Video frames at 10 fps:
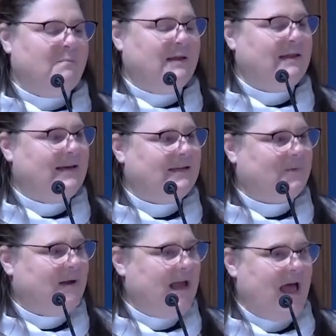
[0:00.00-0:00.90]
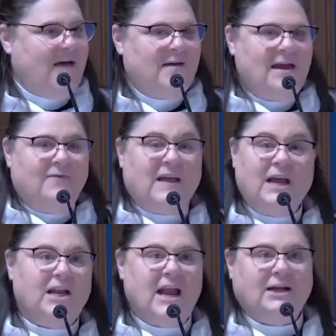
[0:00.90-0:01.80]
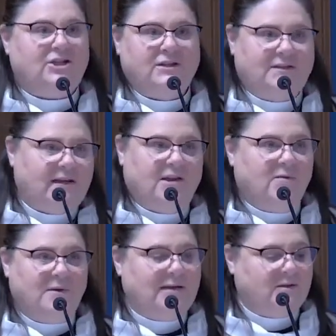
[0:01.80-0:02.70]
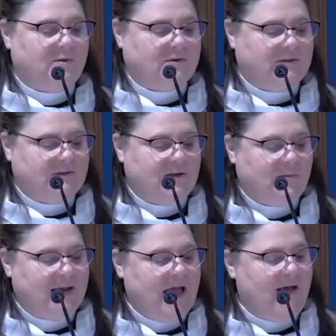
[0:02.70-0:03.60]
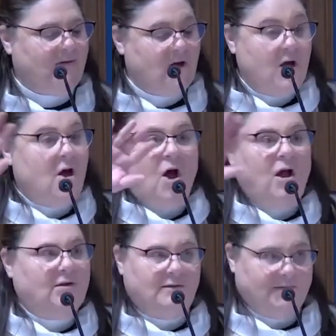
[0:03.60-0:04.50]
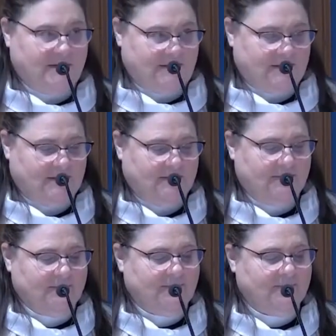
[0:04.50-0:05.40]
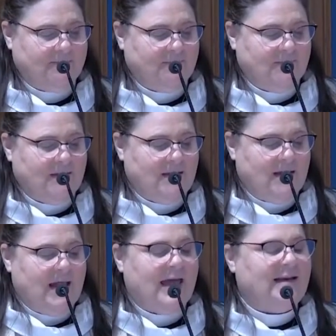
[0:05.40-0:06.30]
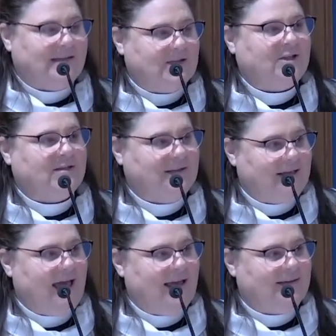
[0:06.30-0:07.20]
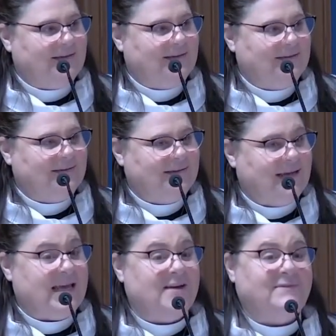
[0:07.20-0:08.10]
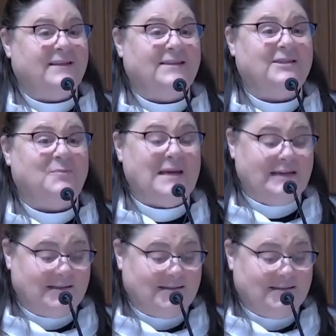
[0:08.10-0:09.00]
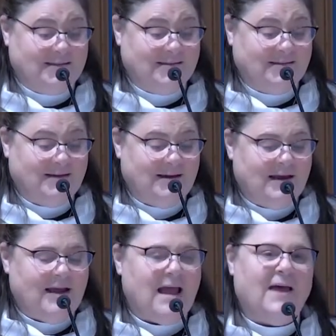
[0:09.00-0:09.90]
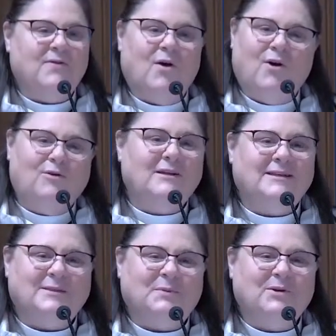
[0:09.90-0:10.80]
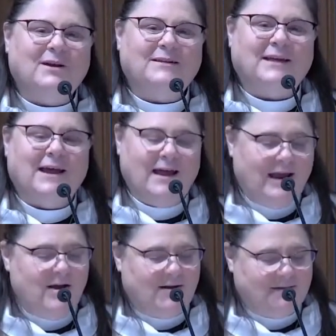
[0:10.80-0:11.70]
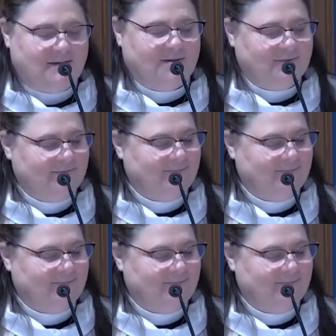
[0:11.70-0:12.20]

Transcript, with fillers: the abilities we have, the connections and the resources that we have, all of it. In addition to that, He gives us peace and the Holy Spirit to hang on to.